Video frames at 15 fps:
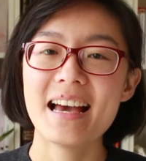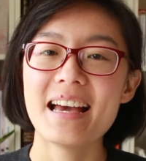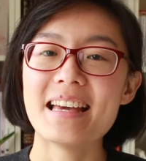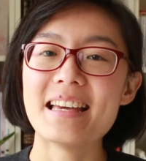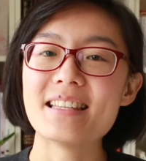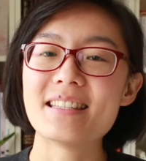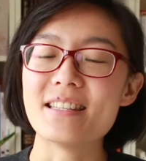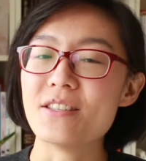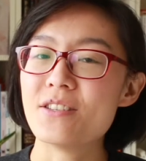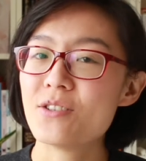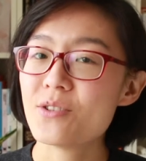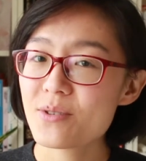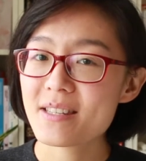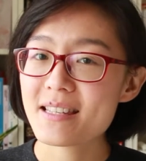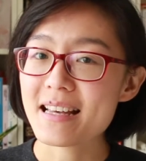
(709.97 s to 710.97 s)
His
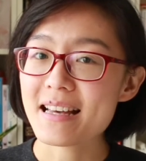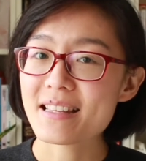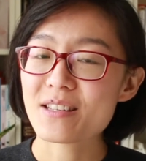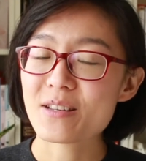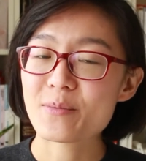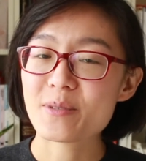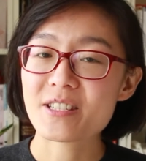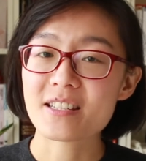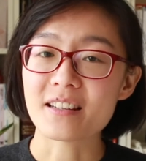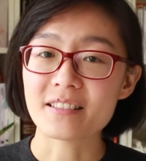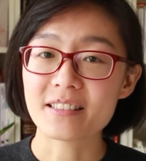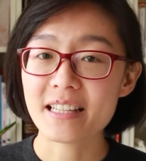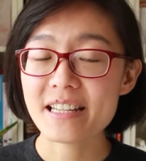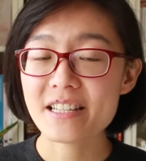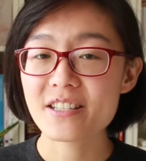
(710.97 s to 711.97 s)
enthusiasm is
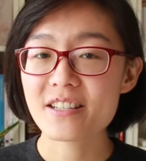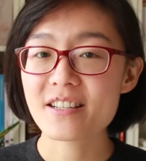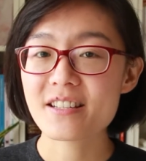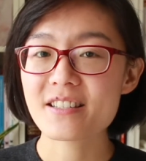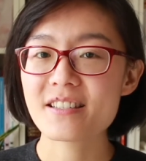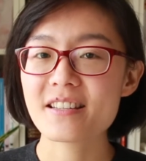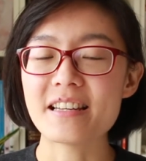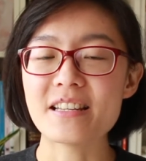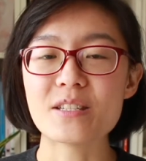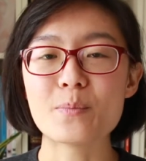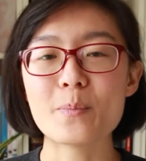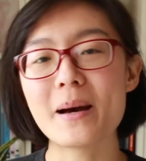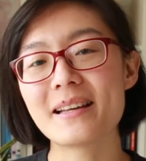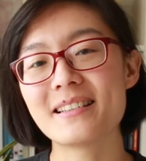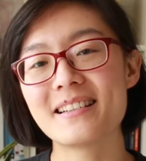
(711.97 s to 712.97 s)
contagious, his
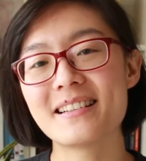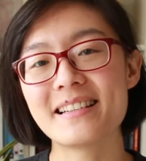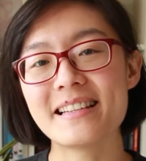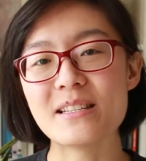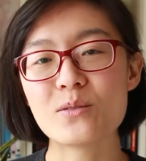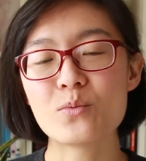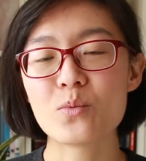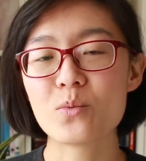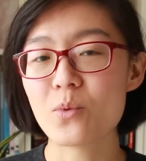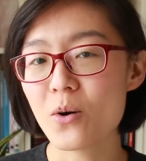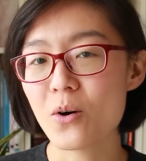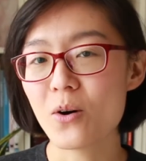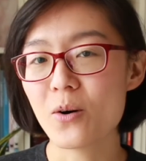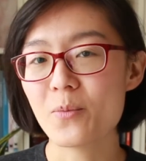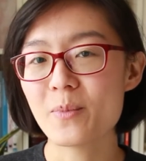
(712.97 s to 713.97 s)
manner is
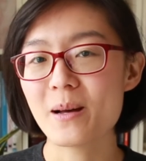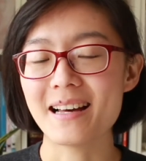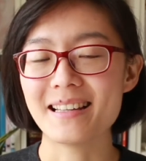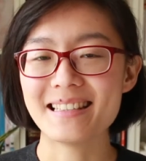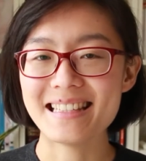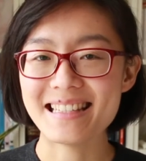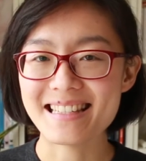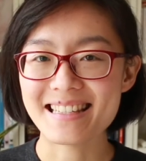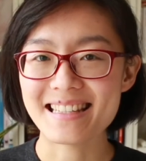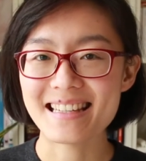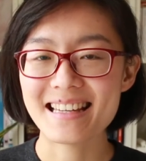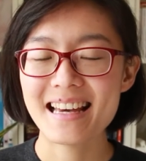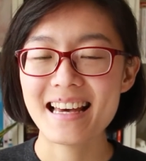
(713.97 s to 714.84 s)
warm and easy.